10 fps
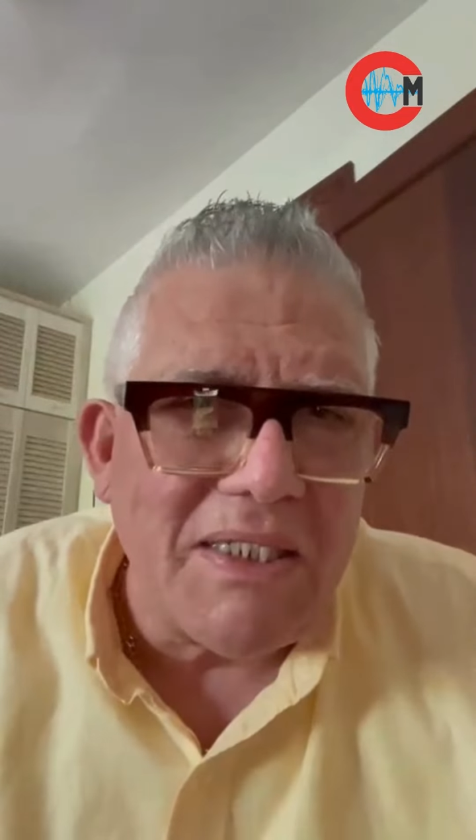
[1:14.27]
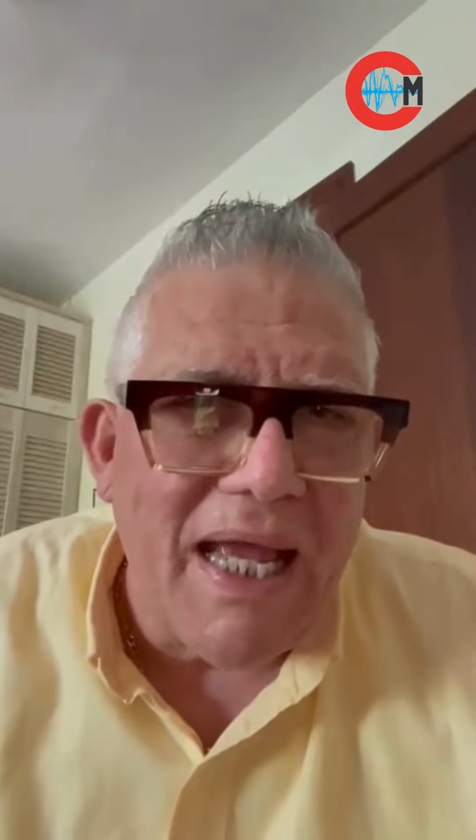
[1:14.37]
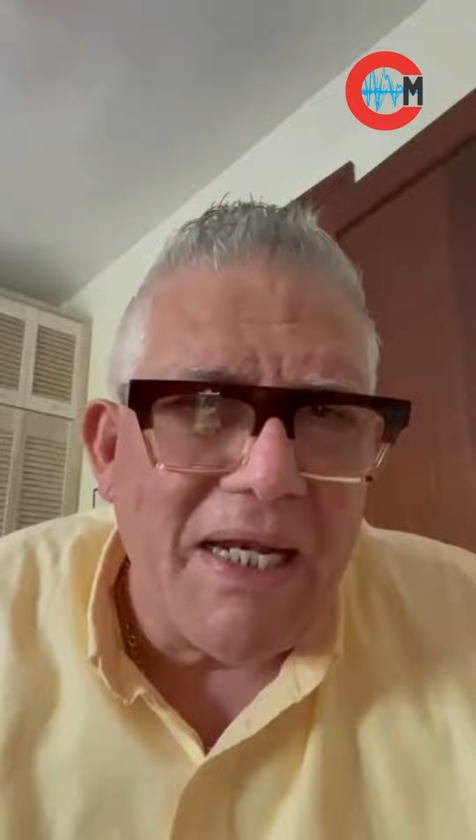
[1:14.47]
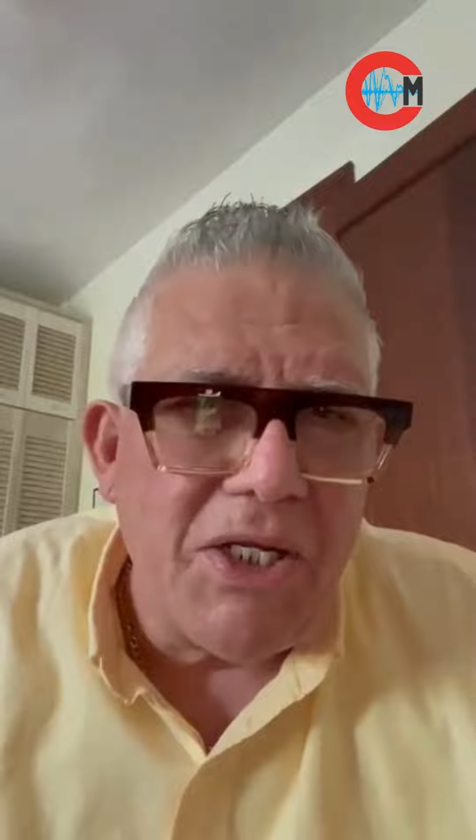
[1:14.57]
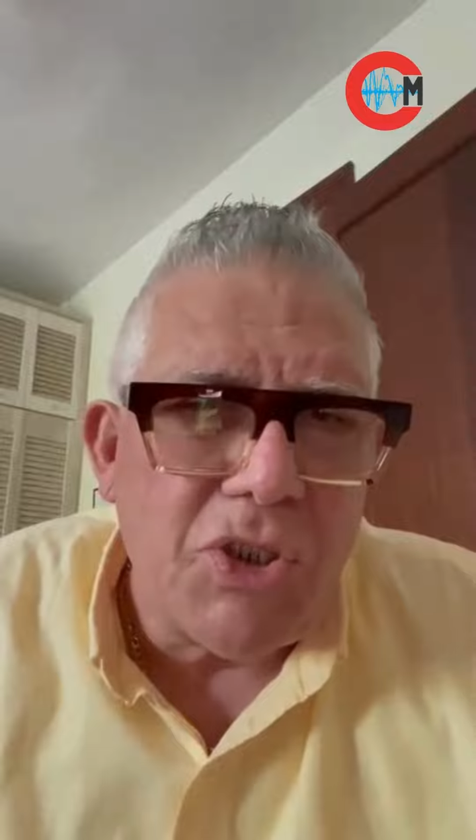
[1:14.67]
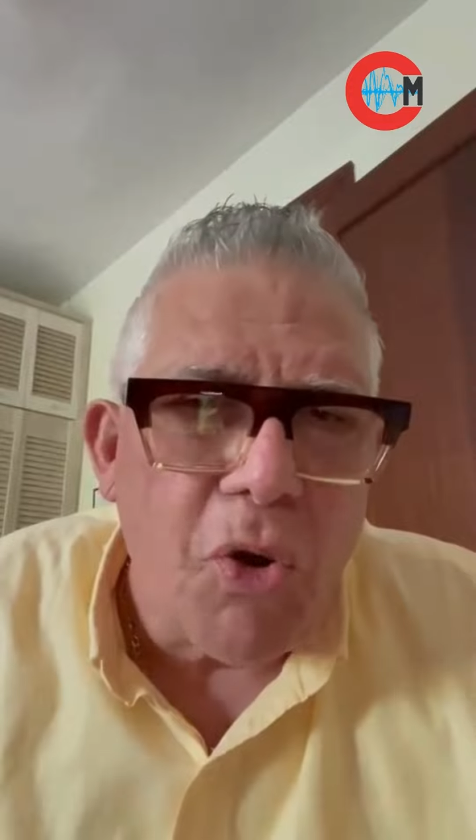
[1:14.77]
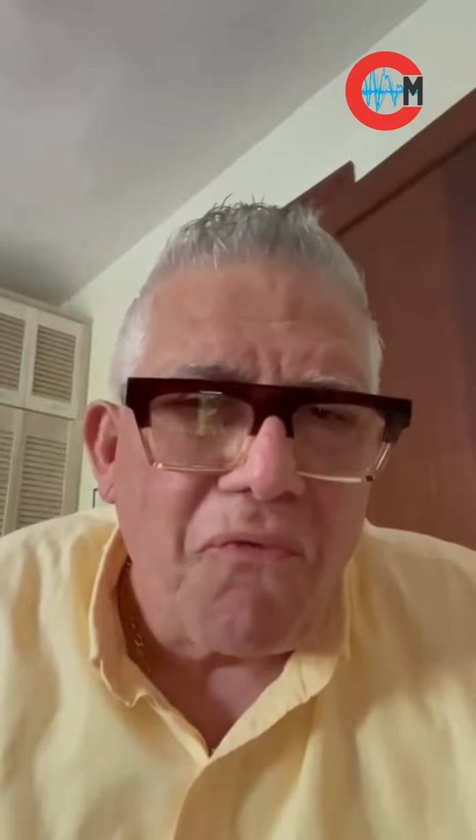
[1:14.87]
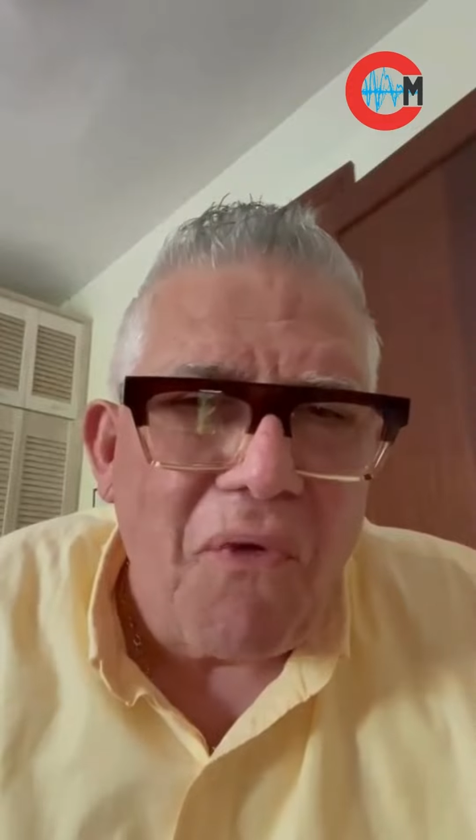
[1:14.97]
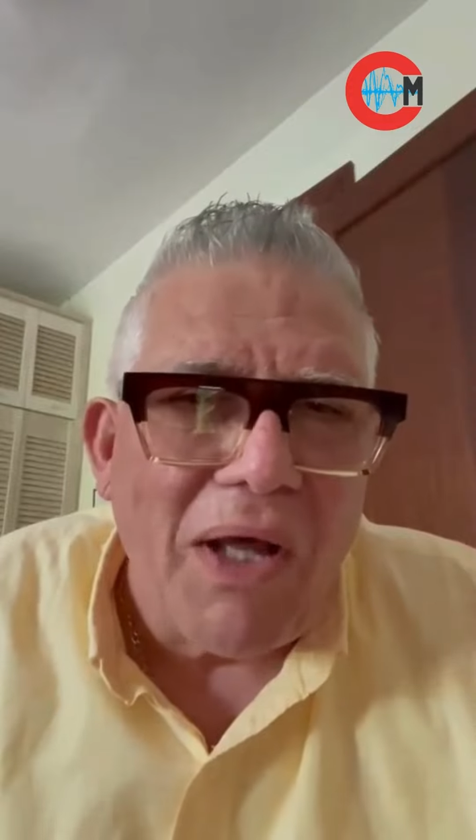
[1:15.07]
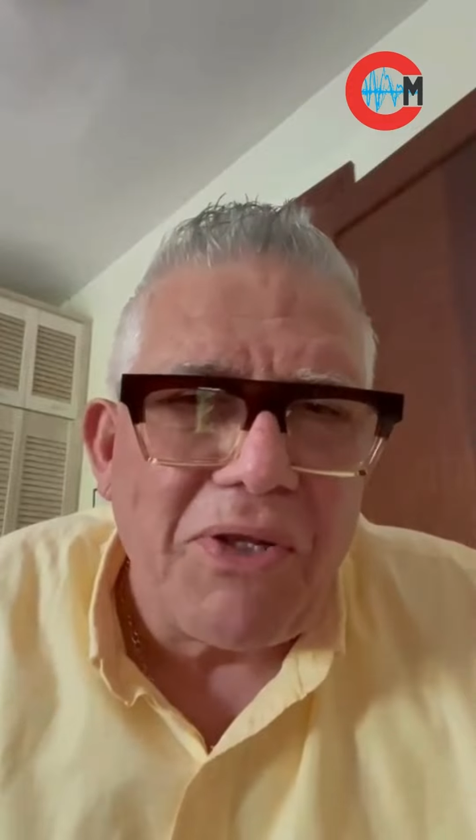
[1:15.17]
tell the
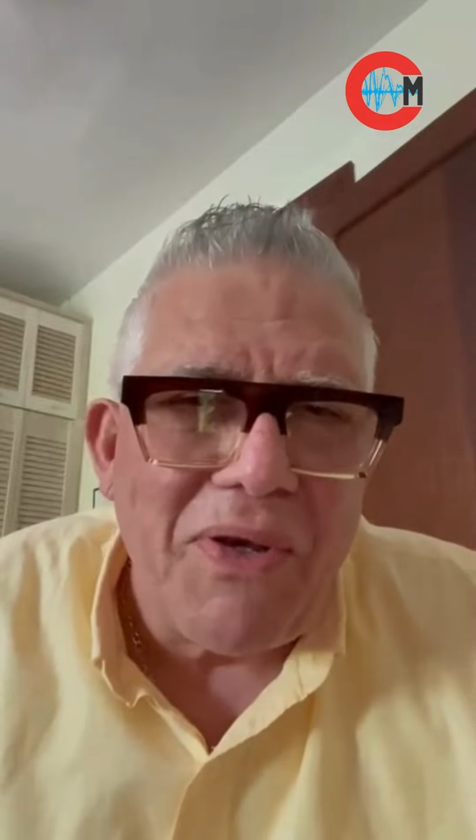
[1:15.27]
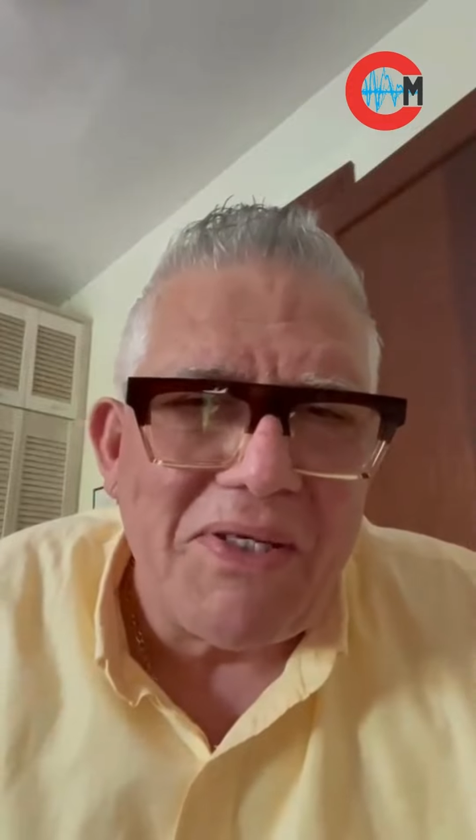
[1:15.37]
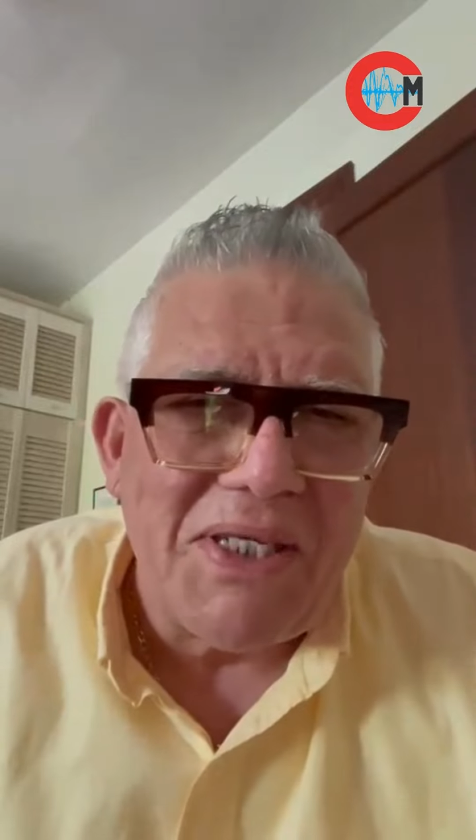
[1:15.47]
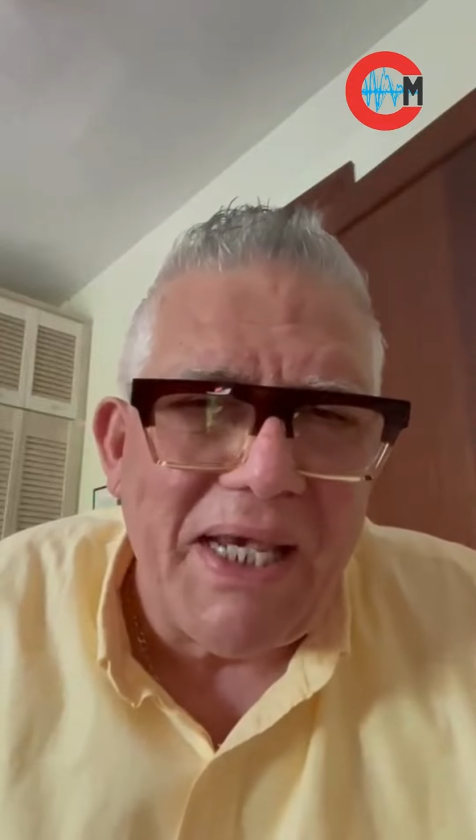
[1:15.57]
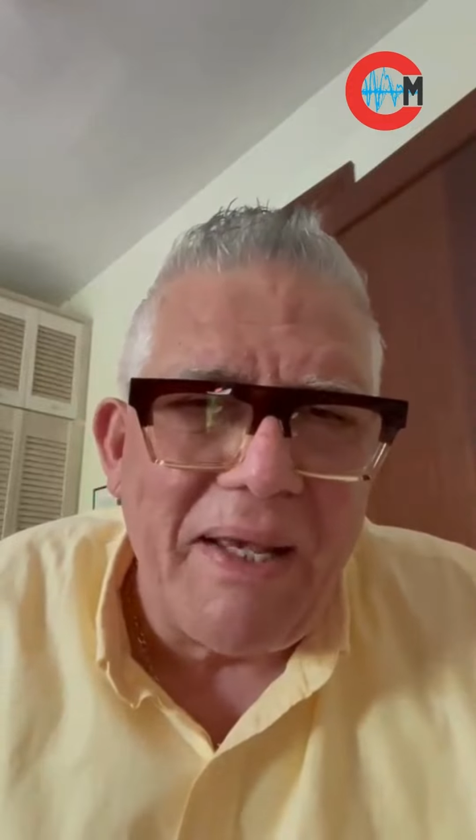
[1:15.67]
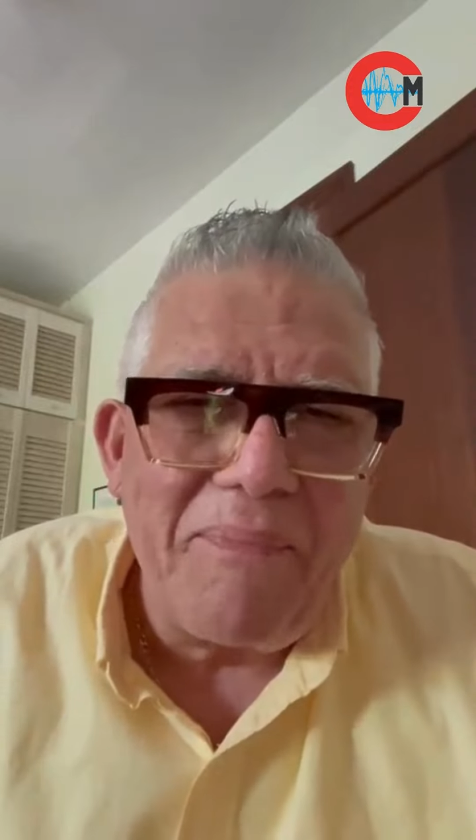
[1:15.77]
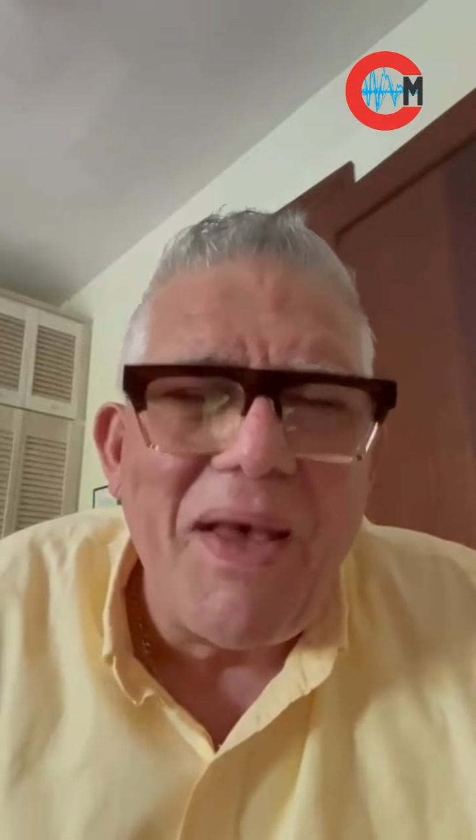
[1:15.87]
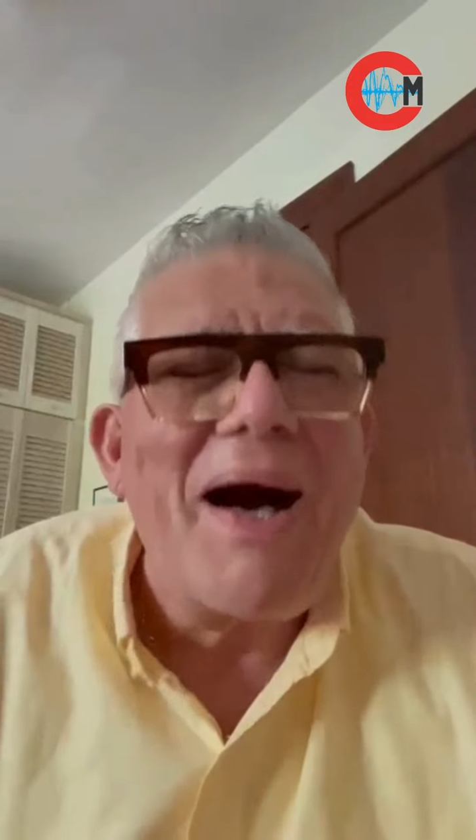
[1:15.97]
truth, what do you say?